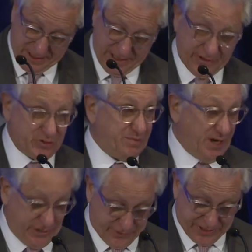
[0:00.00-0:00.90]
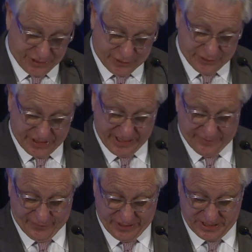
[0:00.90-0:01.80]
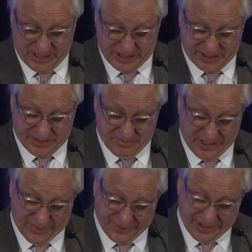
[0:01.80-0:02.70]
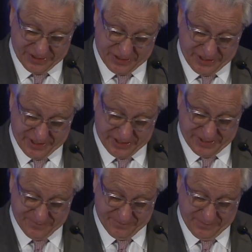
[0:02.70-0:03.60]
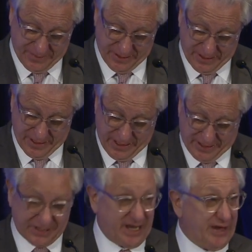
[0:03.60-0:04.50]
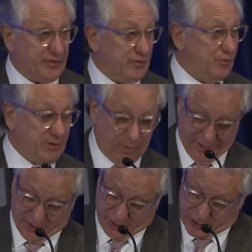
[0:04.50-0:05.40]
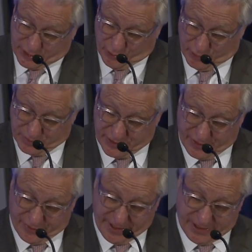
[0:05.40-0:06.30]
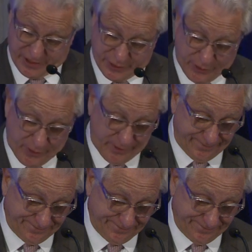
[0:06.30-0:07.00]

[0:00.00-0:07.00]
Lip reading: He was a partner in this crusade for these last half a dozen years, and together we weathered the storms that threatened us all.